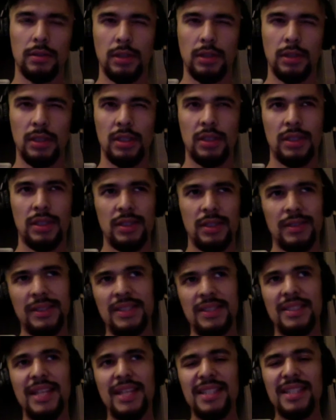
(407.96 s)
It's
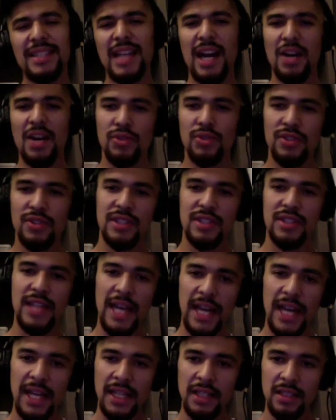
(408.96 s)
not
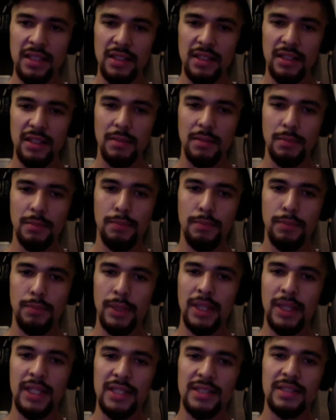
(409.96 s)
outside, but
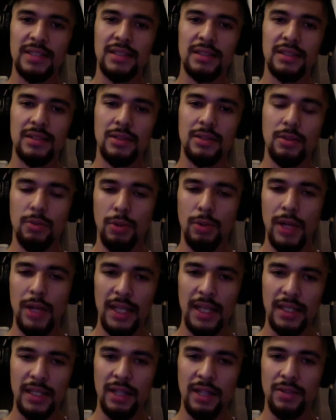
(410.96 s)
it's
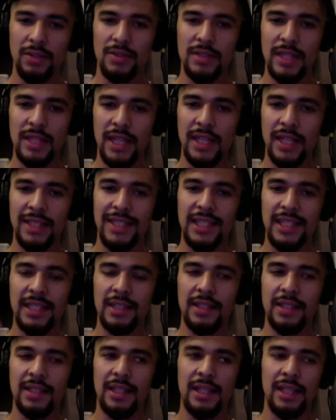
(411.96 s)
quite outside
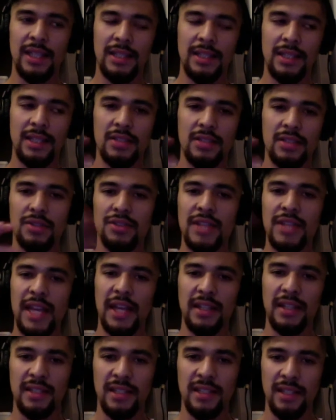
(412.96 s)
in the
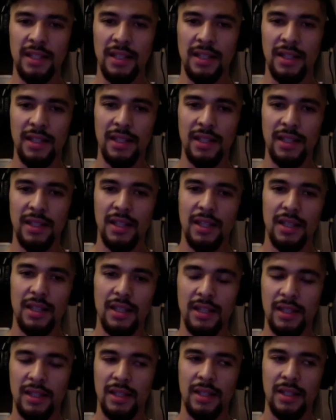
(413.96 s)
society,
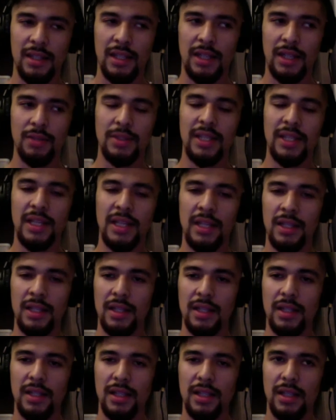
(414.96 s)
how they
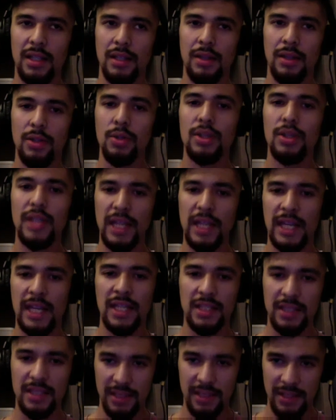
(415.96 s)
look at
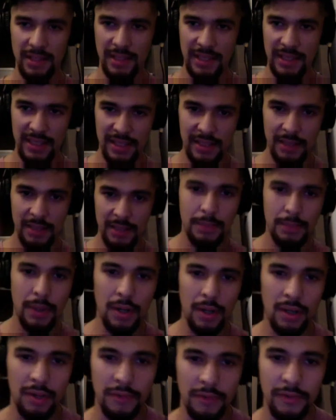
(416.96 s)
this
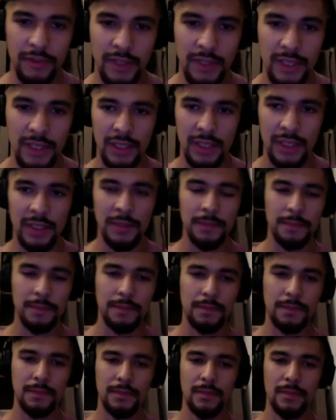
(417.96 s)
part of
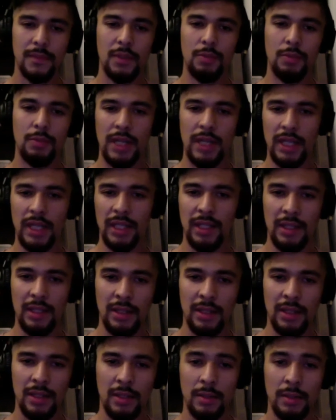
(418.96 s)
where I
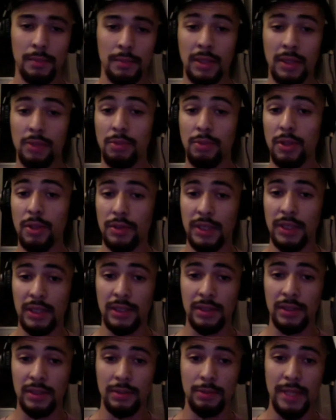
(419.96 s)
been grown
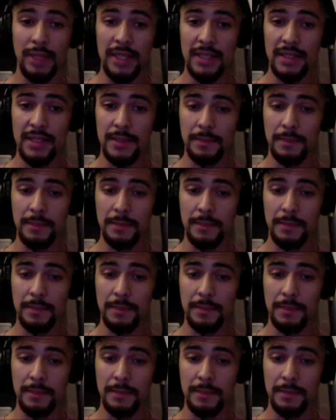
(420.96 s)
and raised,